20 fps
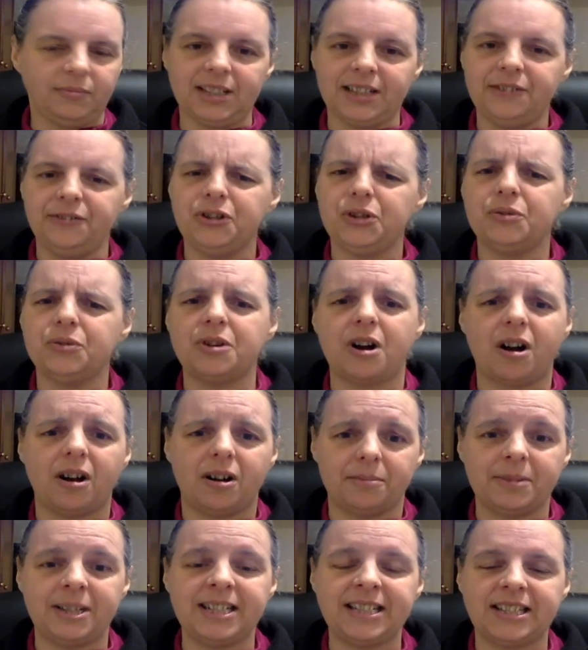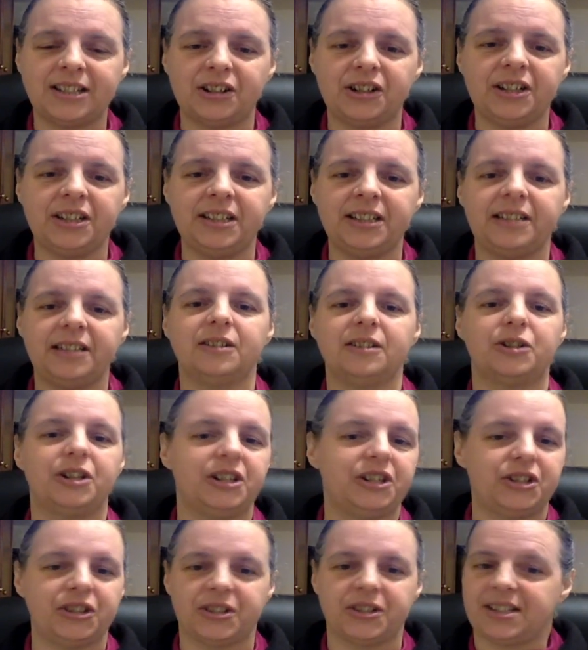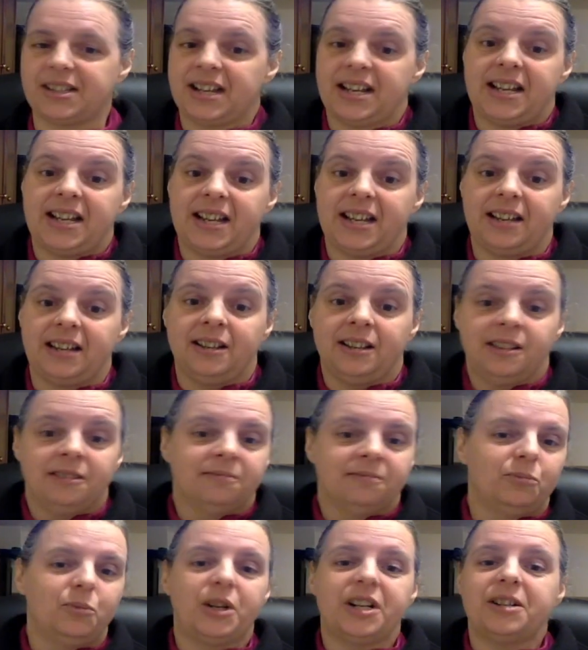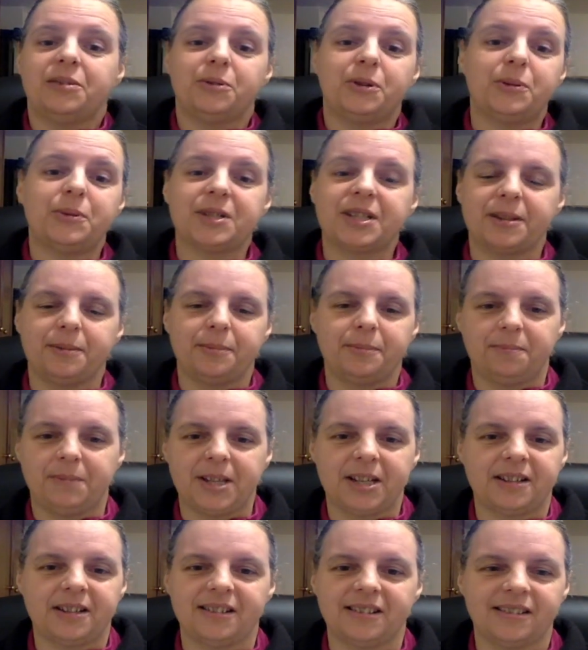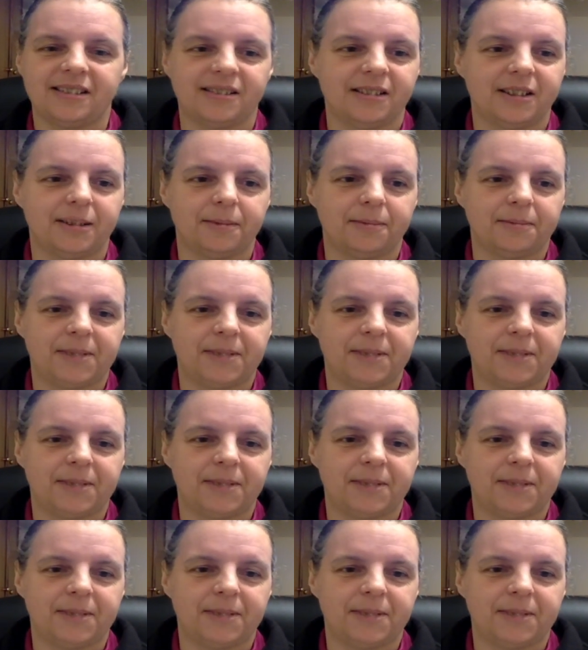if you comment on it or you just say what was the